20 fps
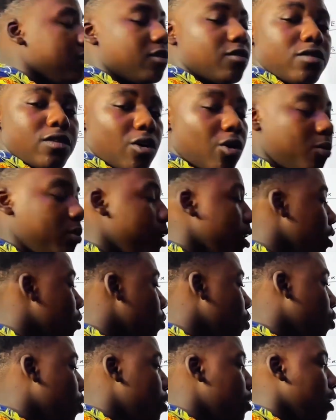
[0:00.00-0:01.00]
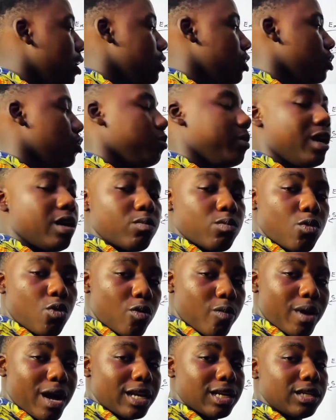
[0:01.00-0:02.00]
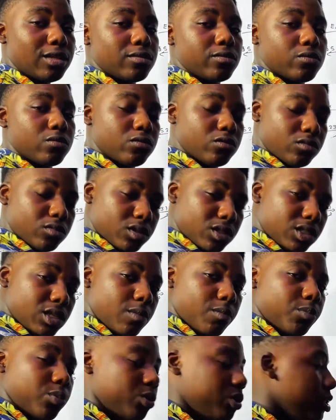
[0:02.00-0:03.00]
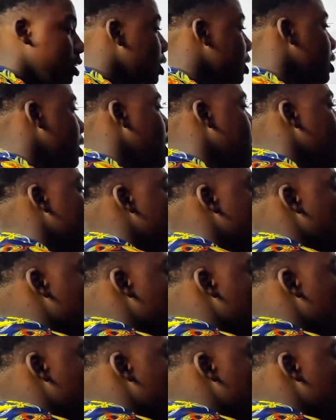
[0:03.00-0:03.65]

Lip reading: If you're opening more lots, you make more money. Simple shit, yeah?